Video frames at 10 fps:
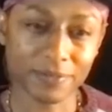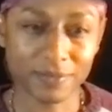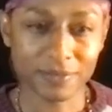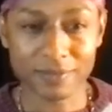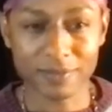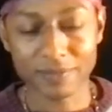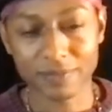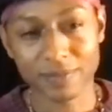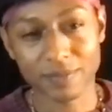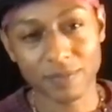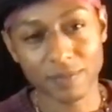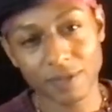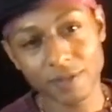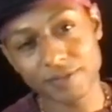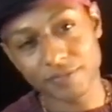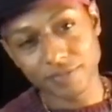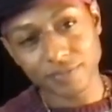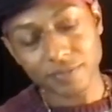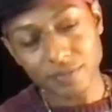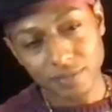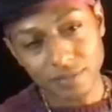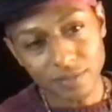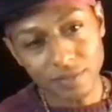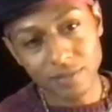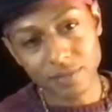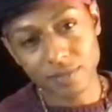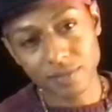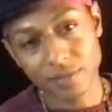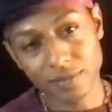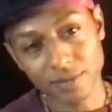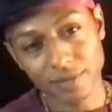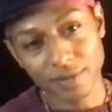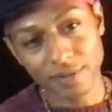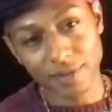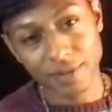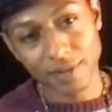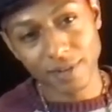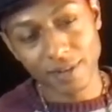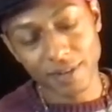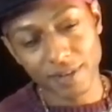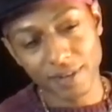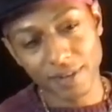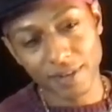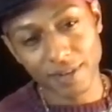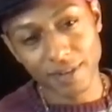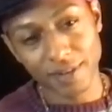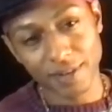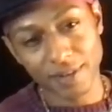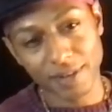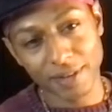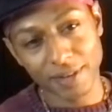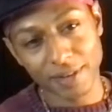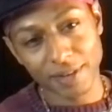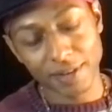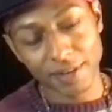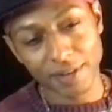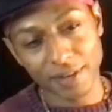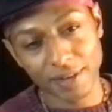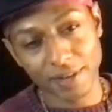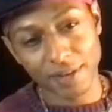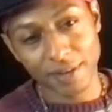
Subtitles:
(silent)